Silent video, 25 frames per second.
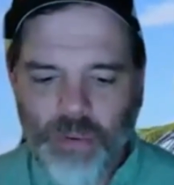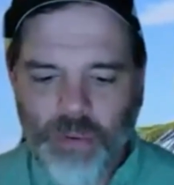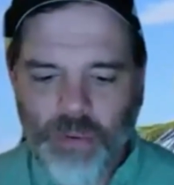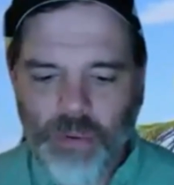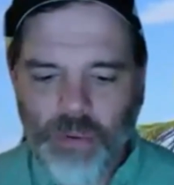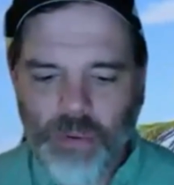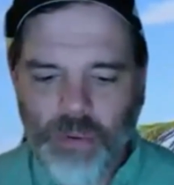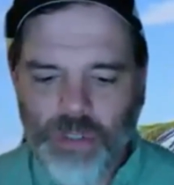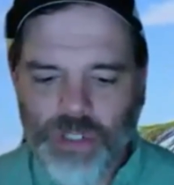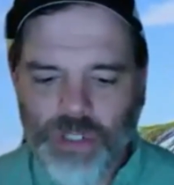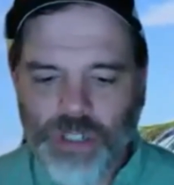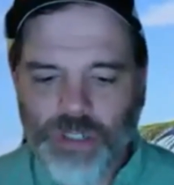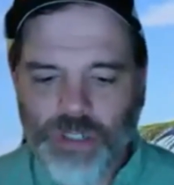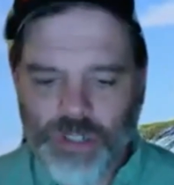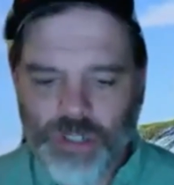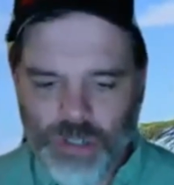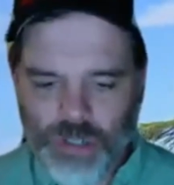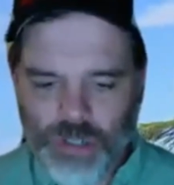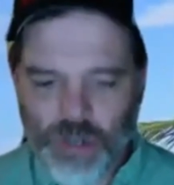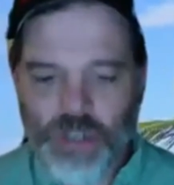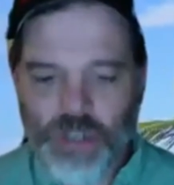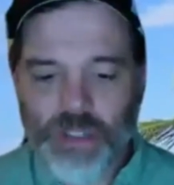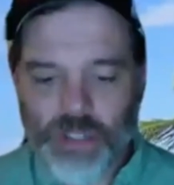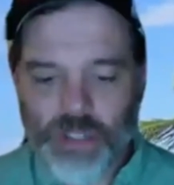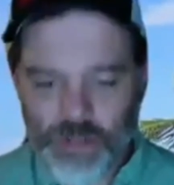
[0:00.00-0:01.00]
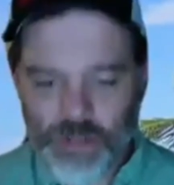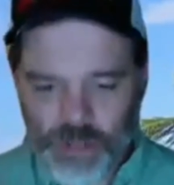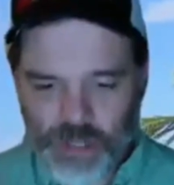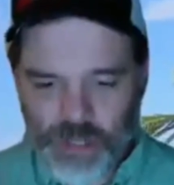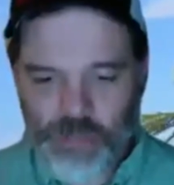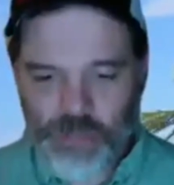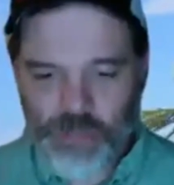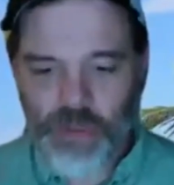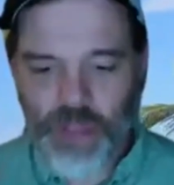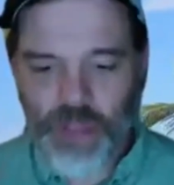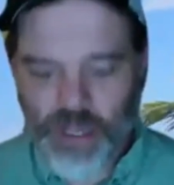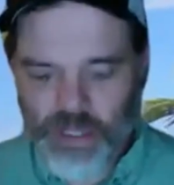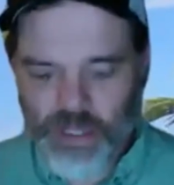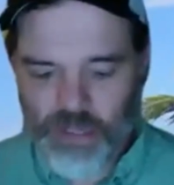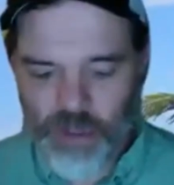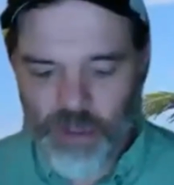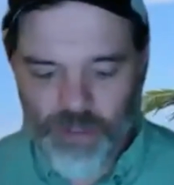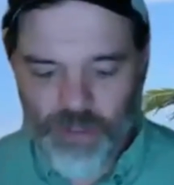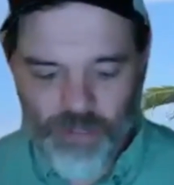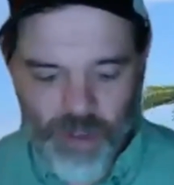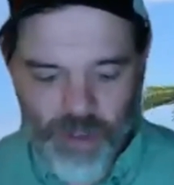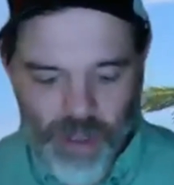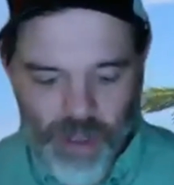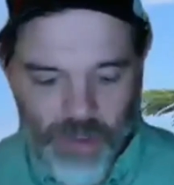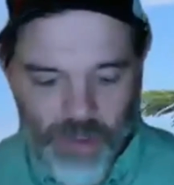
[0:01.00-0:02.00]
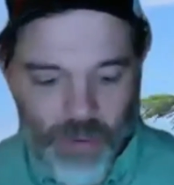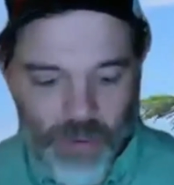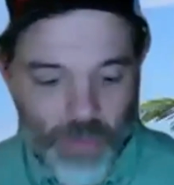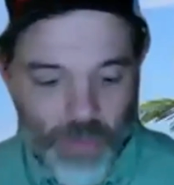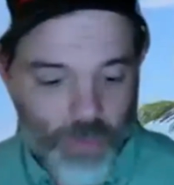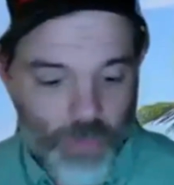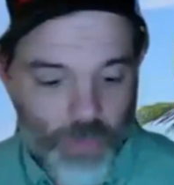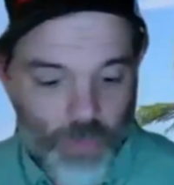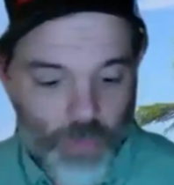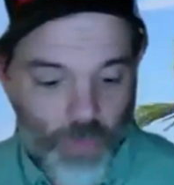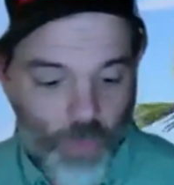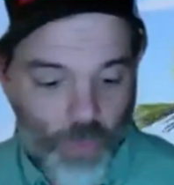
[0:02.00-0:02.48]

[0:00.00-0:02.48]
she started to explain to my father